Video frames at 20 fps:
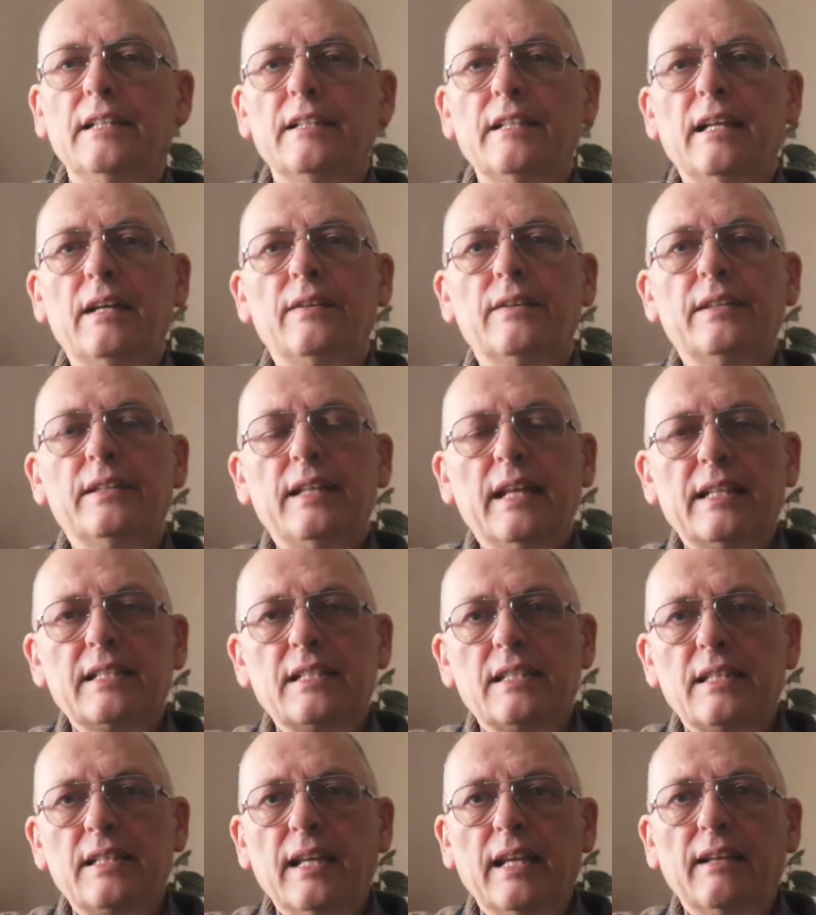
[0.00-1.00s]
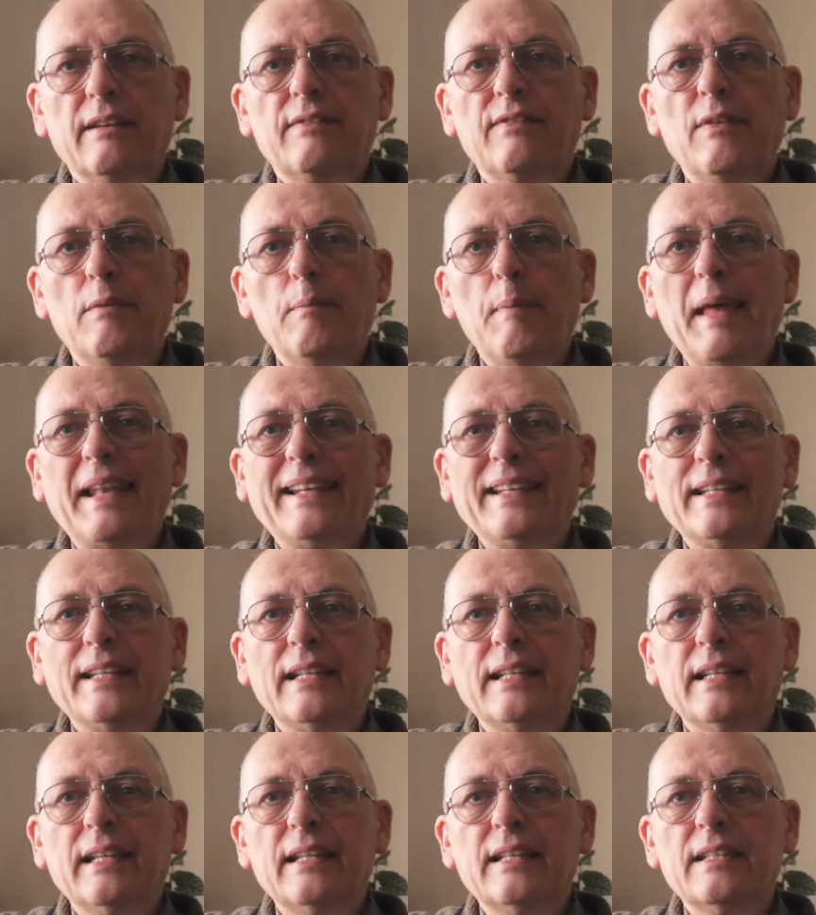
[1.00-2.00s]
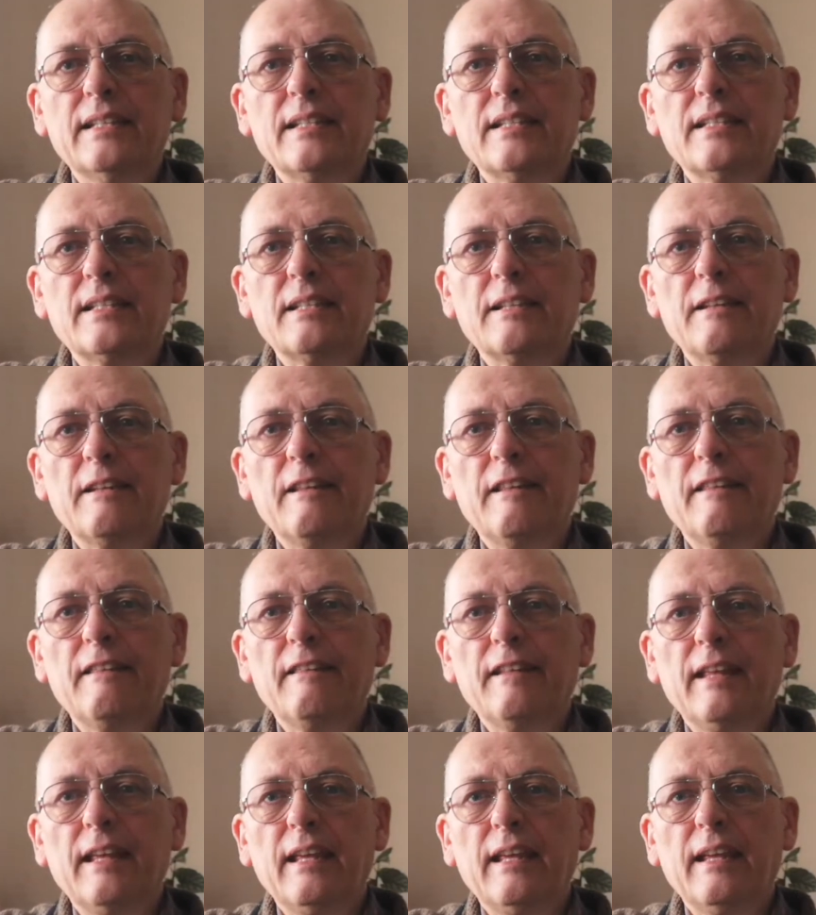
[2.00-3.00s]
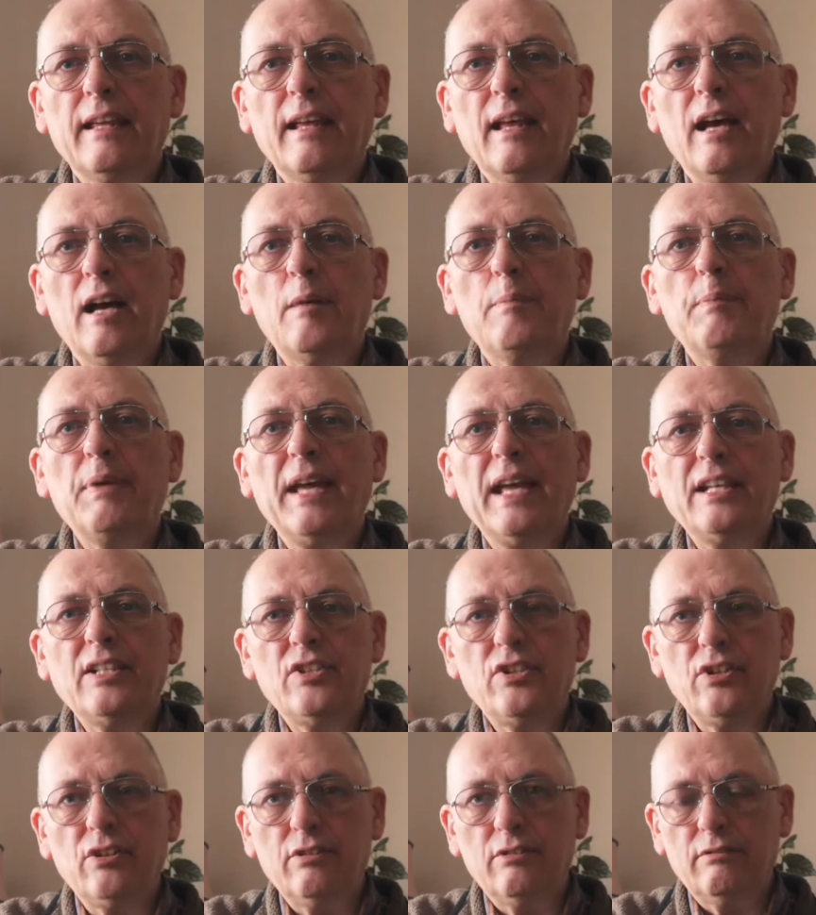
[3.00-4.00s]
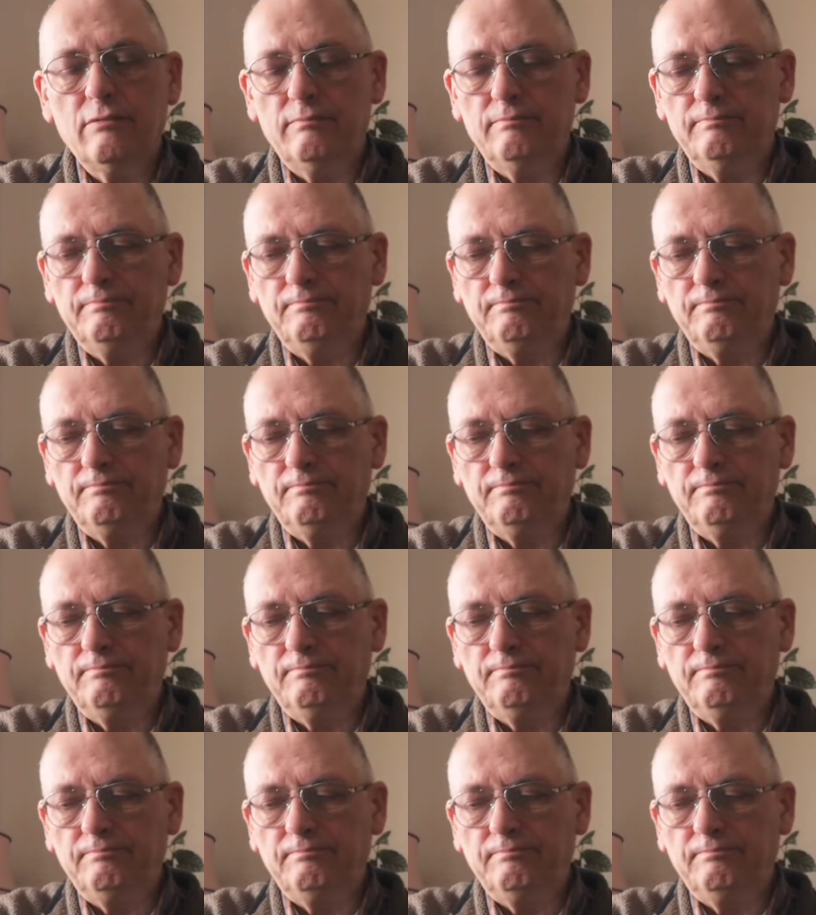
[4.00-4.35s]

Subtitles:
Now the next thing for melody is the arpeggio.